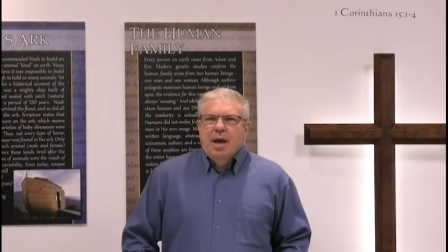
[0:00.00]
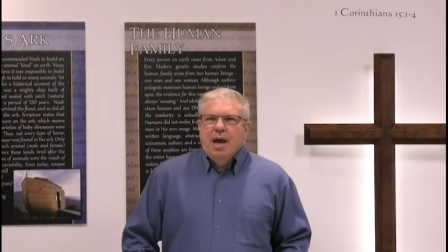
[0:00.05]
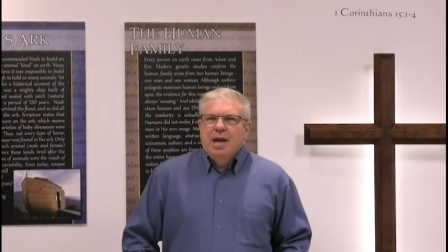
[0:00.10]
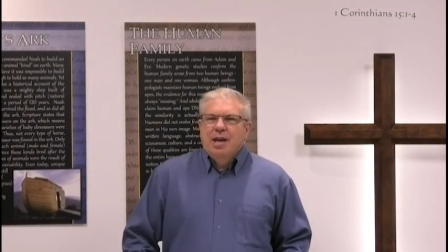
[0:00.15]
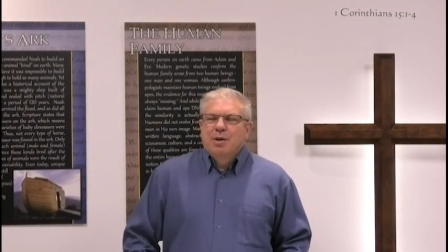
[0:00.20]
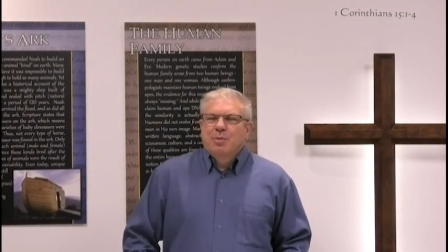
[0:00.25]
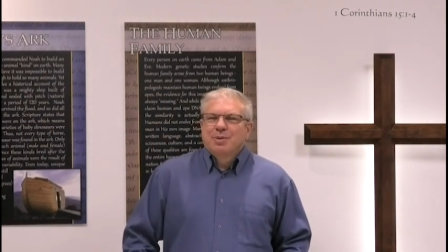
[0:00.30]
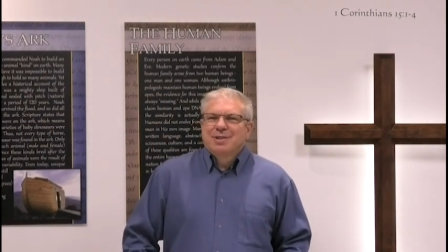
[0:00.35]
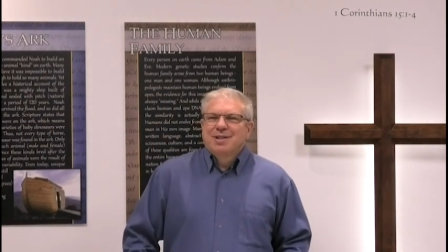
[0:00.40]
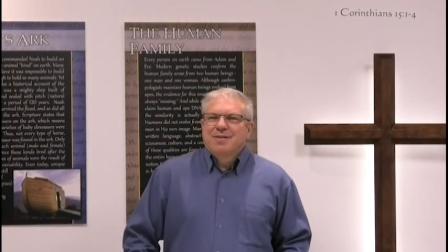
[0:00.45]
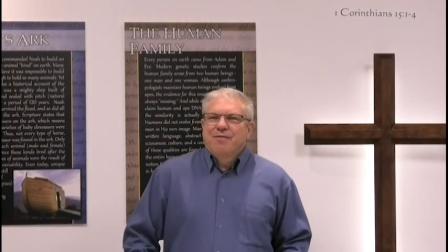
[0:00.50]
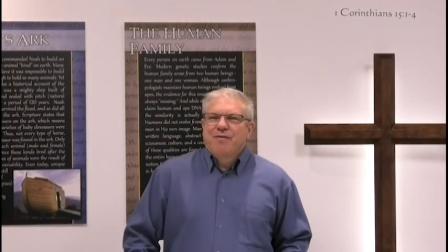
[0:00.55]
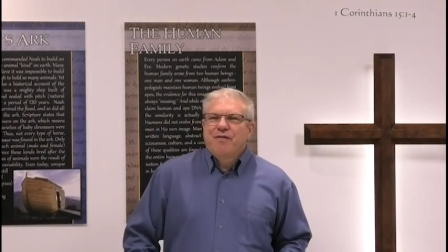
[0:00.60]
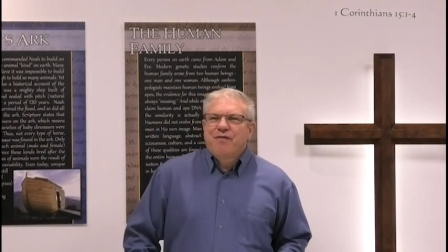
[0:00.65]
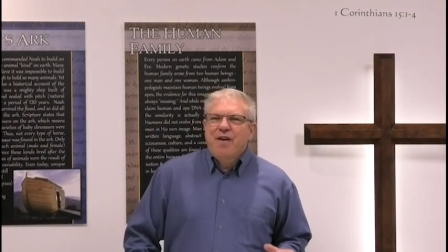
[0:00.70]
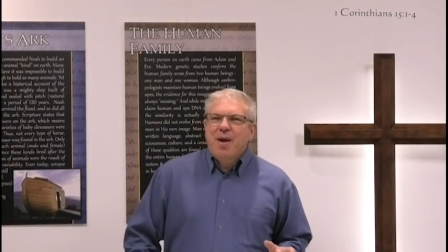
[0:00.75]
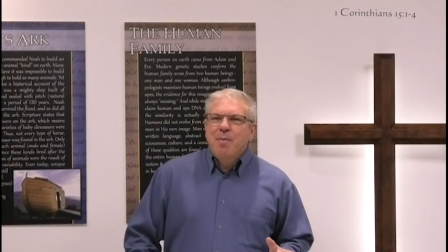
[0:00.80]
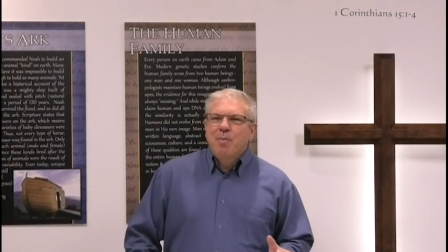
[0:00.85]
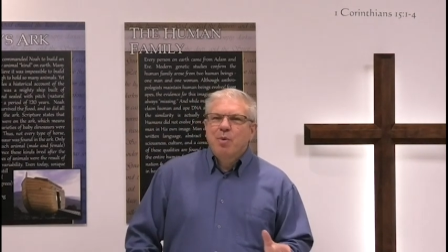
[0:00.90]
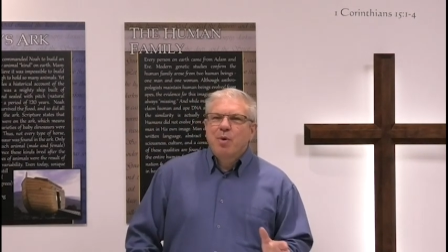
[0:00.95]
And it was in
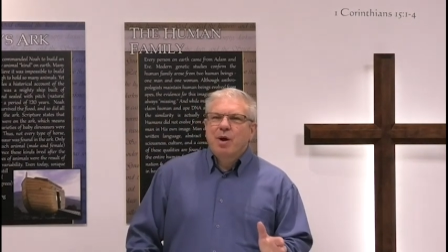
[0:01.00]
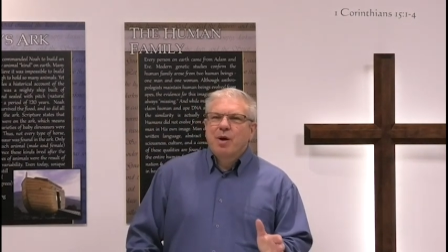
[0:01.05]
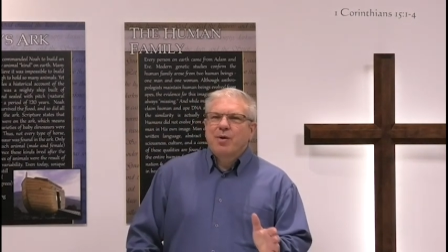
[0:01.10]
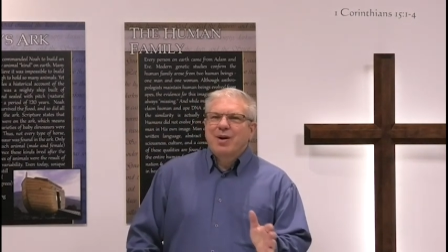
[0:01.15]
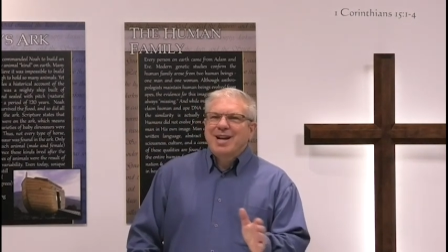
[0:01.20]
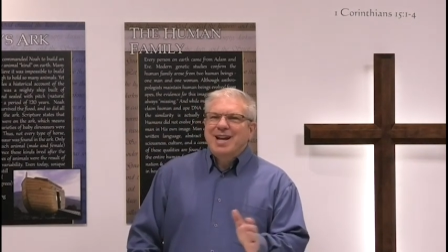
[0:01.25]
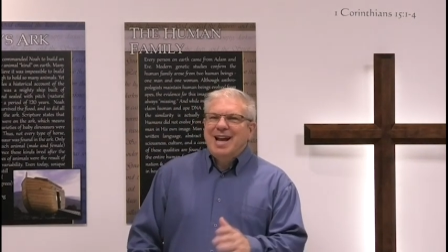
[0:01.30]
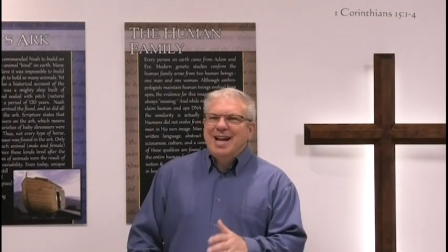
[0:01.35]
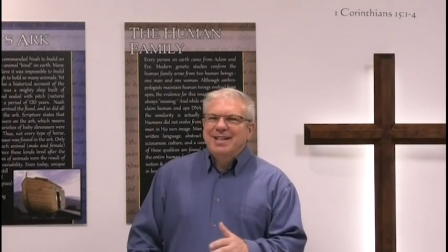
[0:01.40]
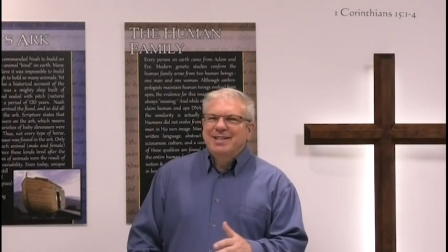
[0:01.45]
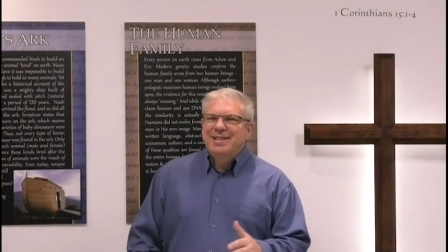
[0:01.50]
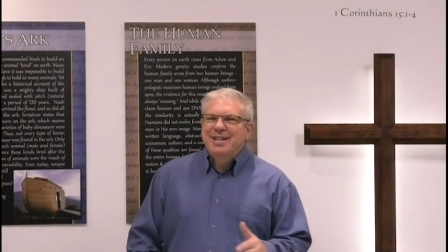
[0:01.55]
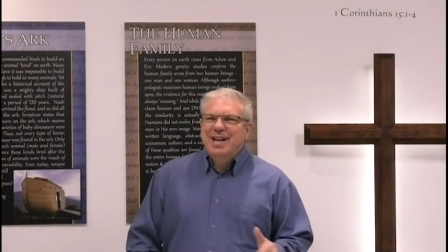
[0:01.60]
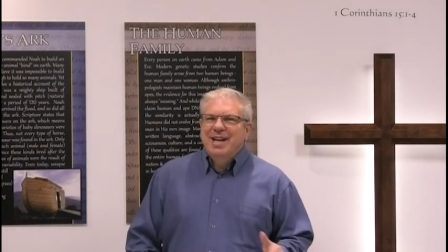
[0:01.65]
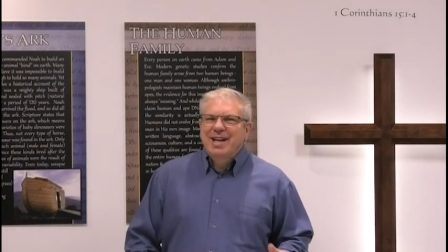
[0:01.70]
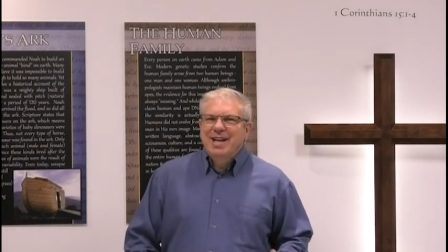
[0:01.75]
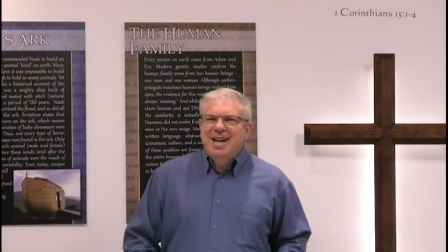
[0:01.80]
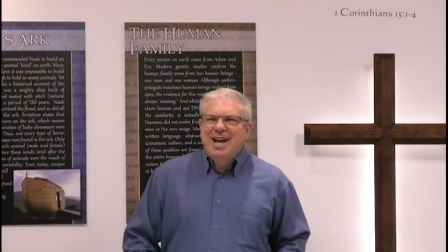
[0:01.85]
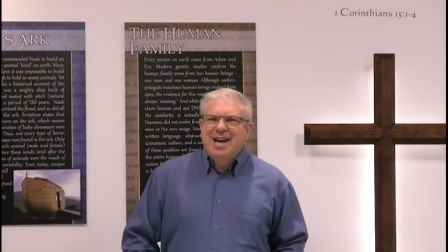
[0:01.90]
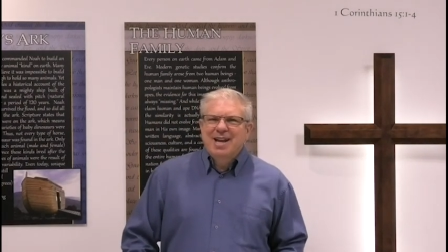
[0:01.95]
February
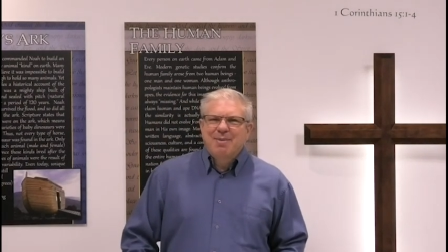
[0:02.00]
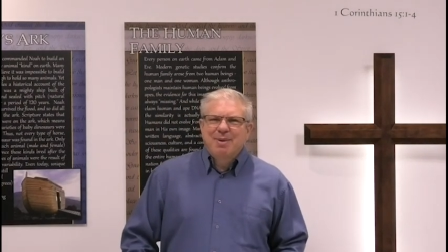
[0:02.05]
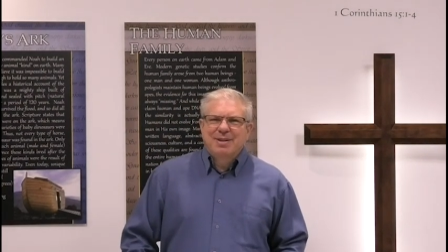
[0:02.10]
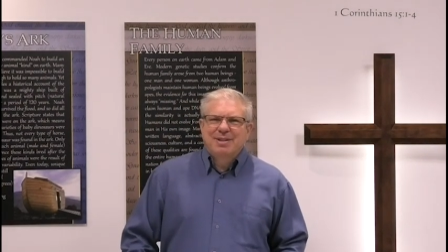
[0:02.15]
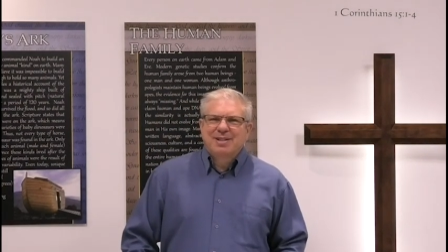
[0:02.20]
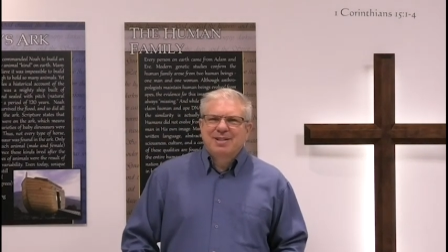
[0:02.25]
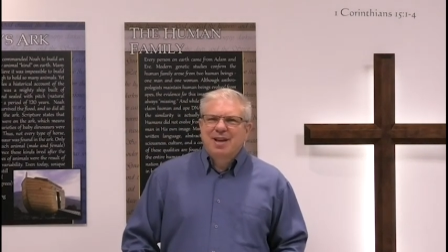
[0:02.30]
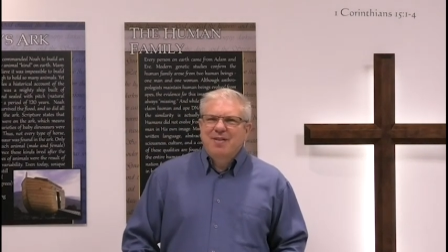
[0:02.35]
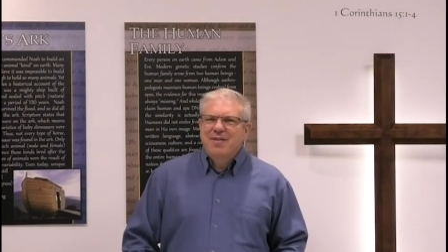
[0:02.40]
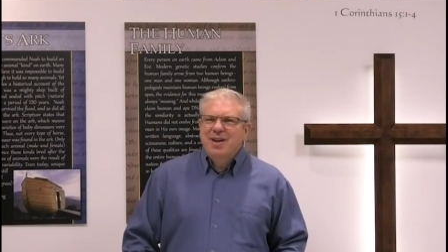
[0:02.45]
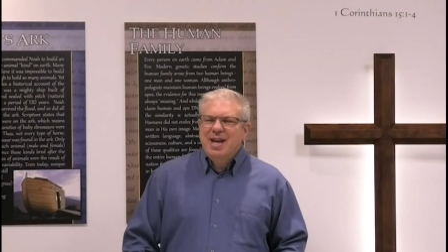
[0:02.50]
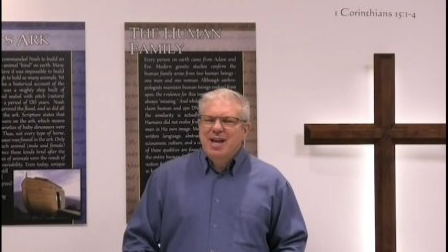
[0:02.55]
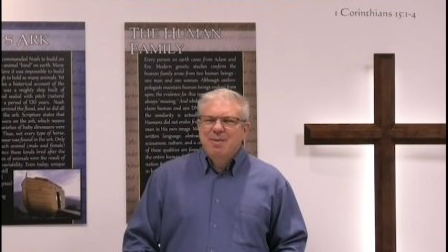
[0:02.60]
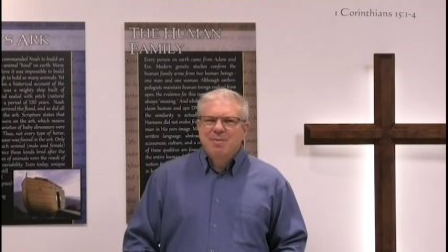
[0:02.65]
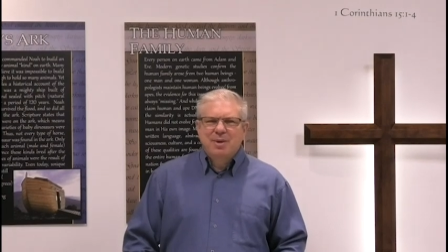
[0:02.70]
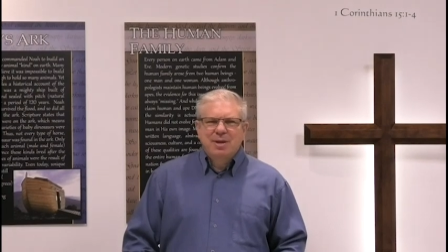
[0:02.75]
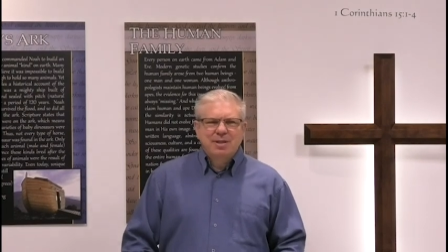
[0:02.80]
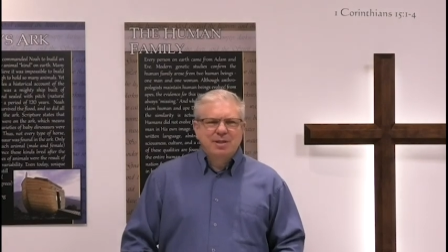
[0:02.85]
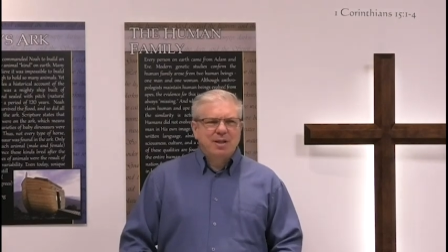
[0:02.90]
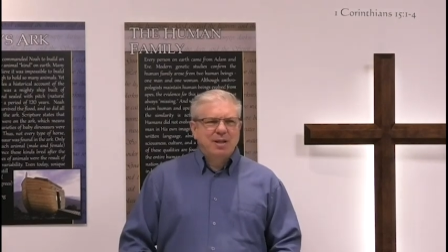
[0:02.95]
1989, about seven,
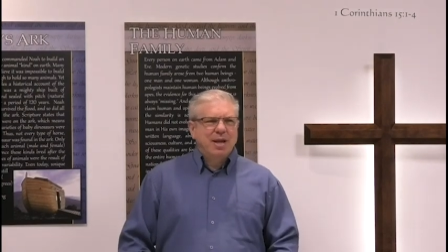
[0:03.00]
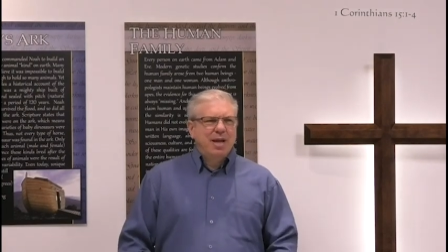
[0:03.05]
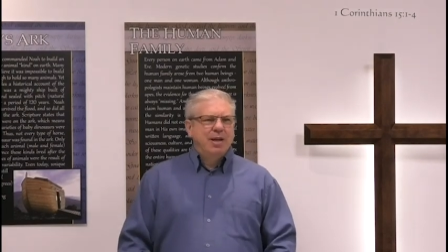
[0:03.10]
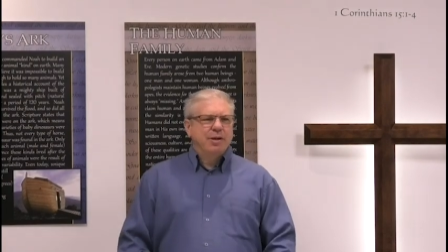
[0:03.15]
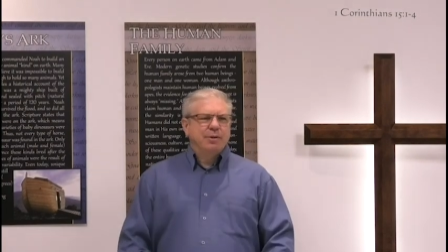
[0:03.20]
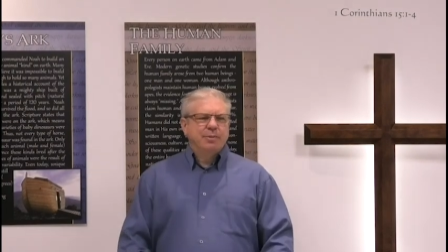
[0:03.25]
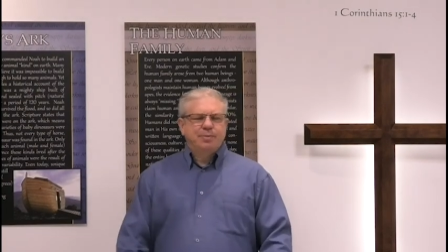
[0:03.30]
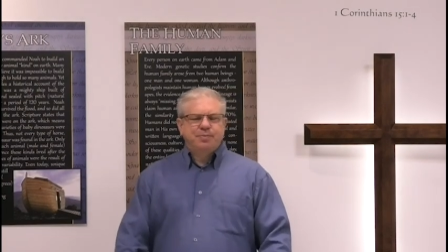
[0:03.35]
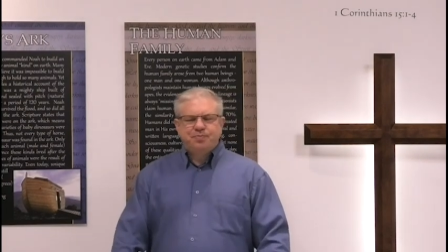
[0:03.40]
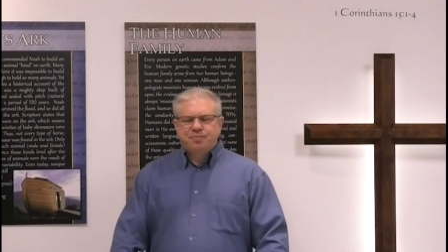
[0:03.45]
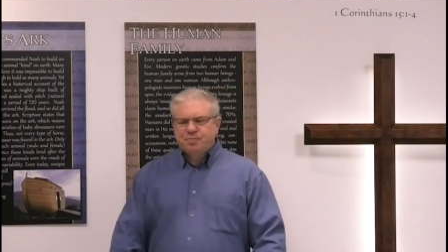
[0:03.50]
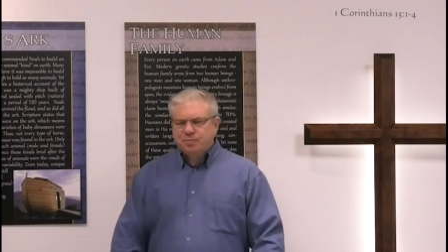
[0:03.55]
eight months later,